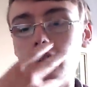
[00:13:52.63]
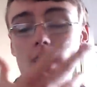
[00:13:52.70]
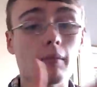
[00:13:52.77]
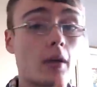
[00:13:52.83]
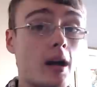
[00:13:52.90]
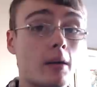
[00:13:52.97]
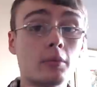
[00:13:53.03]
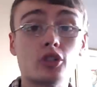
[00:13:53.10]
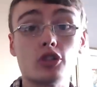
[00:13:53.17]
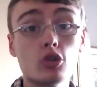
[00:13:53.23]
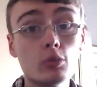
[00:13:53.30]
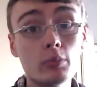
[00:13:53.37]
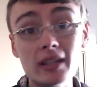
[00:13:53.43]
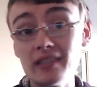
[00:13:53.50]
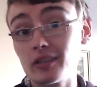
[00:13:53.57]
I'm, I'm
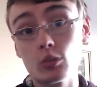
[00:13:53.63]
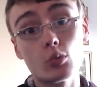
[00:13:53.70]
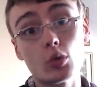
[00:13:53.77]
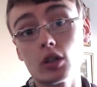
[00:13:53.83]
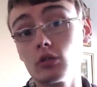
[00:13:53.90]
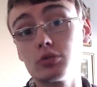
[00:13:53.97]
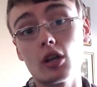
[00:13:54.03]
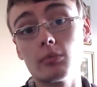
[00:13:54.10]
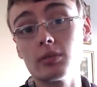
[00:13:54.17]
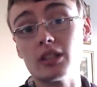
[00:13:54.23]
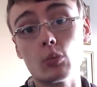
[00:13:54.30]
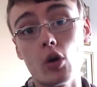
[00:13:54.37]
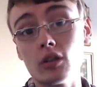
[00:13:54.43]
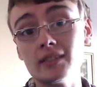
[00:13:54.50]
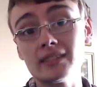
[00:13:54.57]
assuming someone will
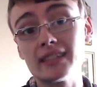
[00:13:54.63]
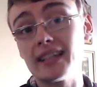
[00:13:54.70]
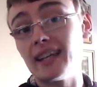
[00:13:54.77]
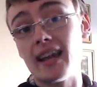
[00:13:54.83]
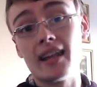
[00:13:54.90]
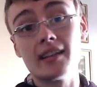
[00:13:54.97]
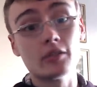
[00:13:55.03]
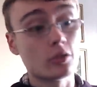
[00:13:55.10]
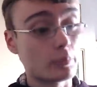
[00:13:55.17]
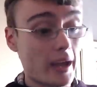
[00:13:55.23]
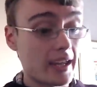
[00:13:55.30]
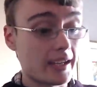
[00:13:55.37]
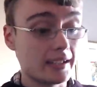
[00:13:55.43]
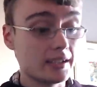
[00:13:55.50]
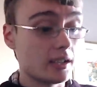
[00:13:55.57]
probably want it and end up
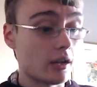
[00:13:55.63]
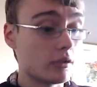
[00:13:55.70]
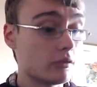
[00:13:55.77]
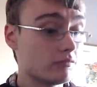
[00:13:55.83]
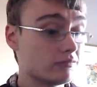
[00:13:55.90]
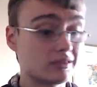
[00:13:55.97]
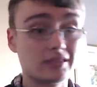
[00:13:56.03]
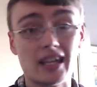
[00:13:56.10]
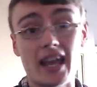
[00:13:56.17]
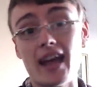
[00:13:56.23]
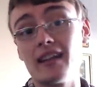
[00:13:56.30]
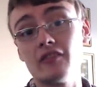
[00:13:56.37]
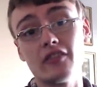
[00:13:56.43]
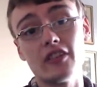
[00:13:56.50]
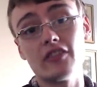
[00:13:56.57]
paying, you know,
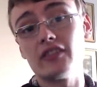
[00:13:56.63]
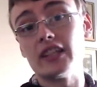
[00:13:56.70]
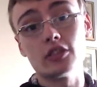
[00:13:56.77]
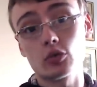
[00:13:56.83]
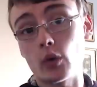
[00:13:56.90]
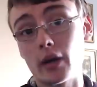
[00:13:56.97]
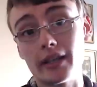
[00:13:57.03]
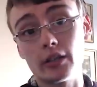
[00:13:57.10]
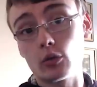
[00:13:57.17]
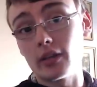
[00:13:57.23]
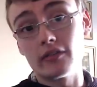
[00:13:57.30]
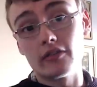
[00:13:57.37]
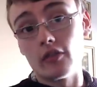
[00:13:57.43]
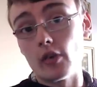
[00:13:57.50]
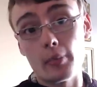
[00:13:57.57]
10, 15, 20
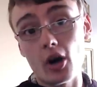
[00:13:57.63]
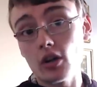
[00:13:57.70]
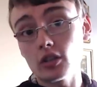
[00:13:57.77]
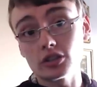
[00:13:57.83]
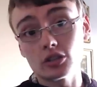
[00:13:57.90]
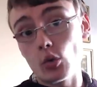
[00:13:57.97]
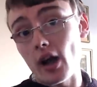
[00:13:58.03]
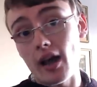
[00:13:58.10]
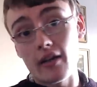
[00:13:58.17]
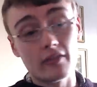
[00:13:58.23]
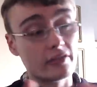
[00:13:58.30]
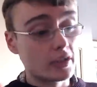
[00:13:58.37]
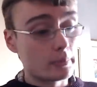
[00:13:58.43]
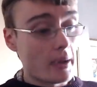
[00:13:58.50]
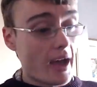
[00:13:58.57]
quid for the box or
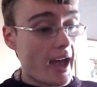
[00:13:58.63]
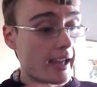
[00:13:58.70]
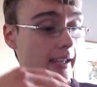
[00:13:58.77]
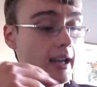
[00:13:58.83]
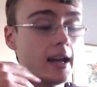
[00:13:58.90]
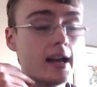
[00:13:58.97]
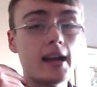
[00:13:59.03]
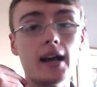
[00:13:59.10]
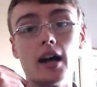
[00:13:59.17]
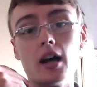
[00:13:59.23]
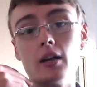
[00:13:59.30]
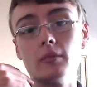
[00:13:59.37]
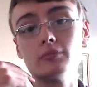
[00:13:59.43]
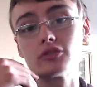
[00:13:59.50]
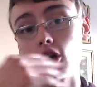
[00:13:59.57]
whatever they'd pay.
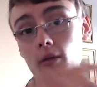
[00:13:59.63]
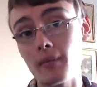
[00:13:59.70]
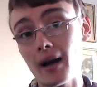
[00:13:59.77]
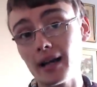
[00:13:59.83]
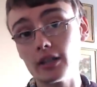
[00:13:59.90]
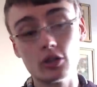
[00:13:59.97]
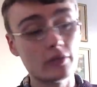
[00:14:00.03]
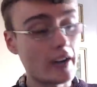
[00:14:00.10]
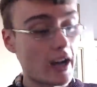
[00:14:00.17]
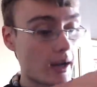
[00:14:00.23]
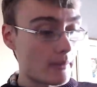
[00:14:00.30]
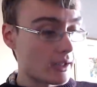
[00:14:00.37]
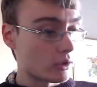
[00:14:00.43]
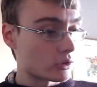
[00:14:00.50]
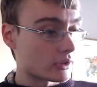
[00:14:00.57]
Um, so I might do
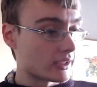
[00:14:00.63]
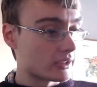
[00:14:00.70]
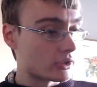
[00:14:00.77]
that. I might look